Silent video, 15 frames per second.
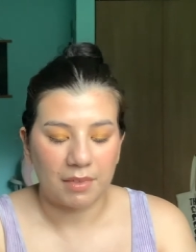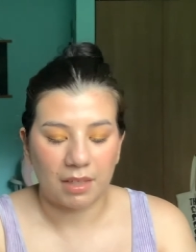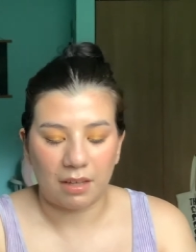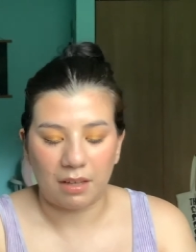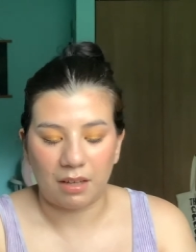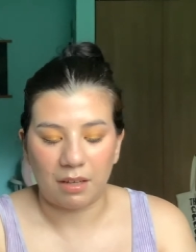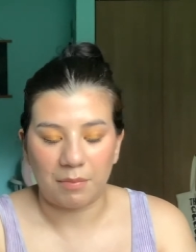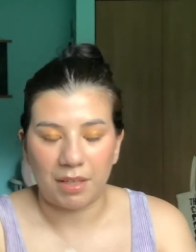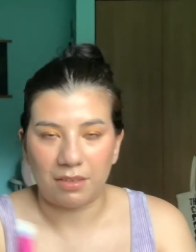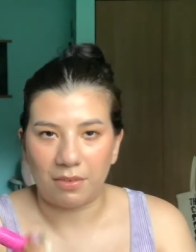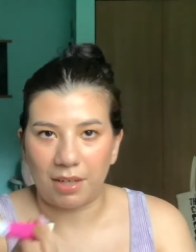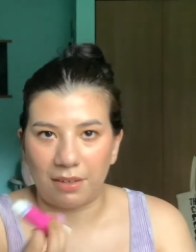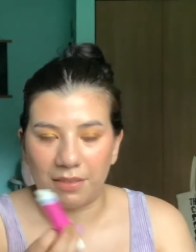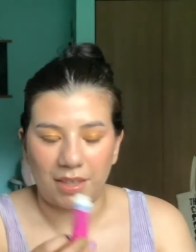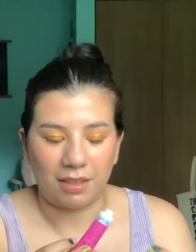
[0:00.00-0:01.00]
Um, that's why
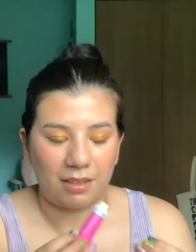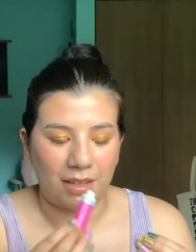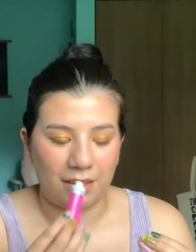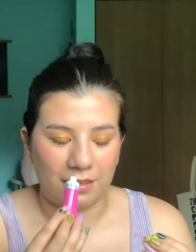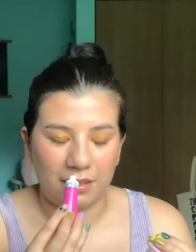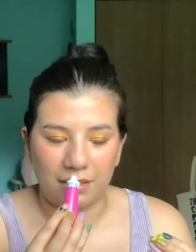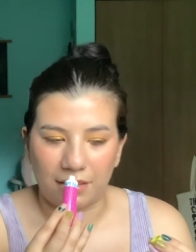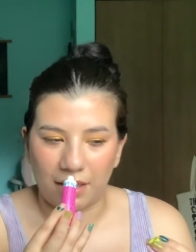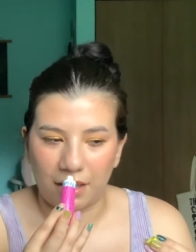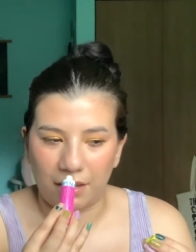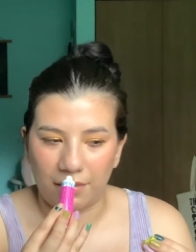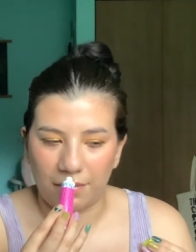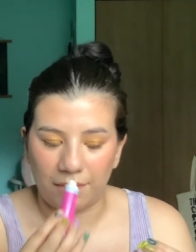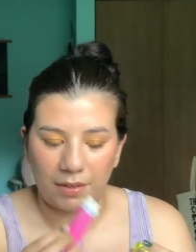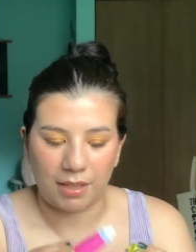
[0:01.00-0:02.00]
I think it has this kind of
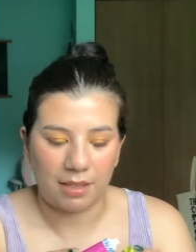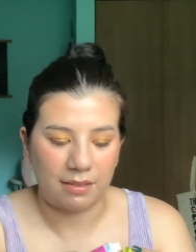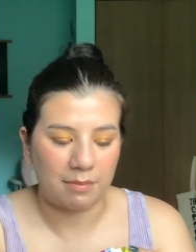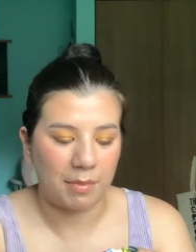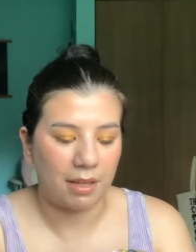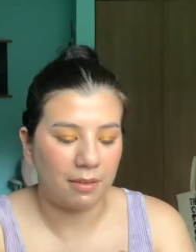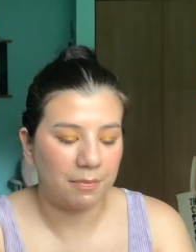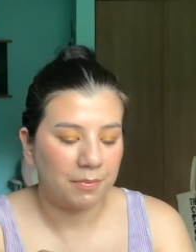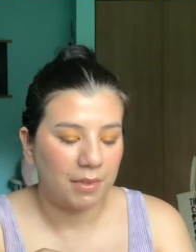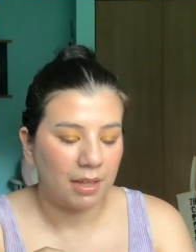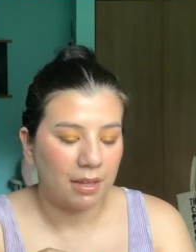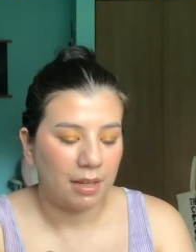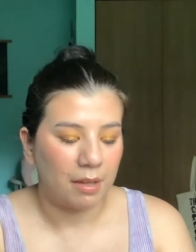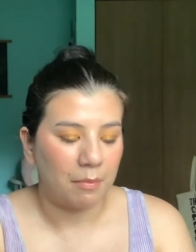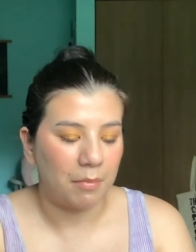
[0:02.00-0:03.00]
funky smell.
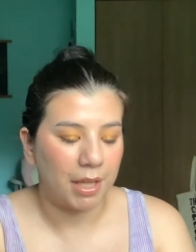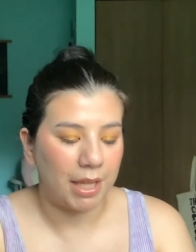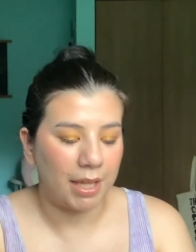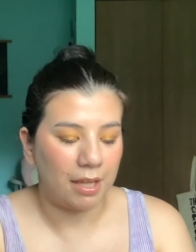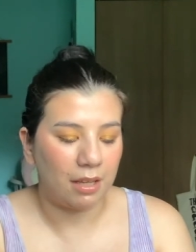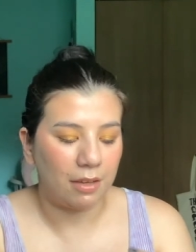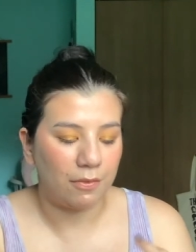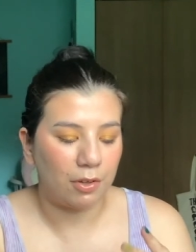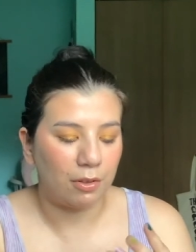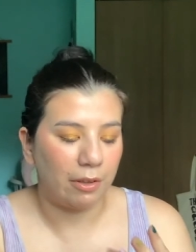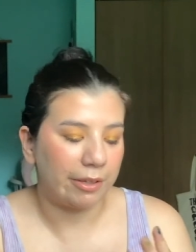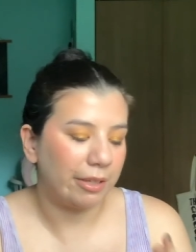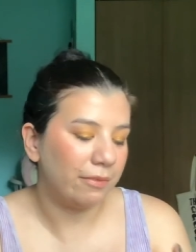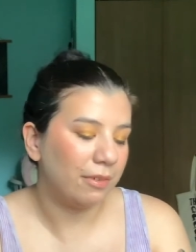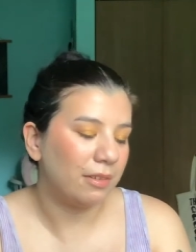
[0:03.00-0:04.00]
But if you're
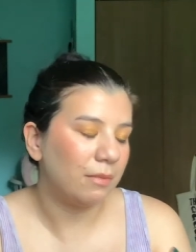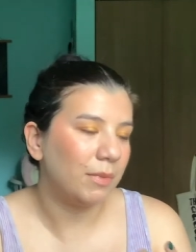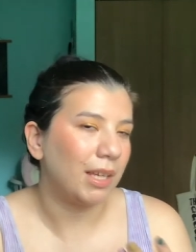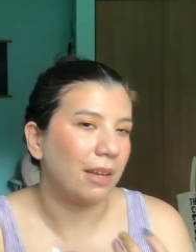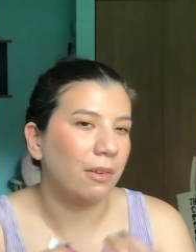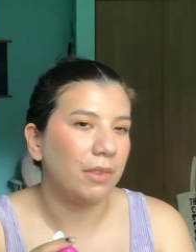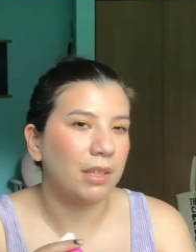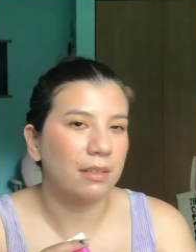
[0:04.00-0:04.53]
looking for something, I don't think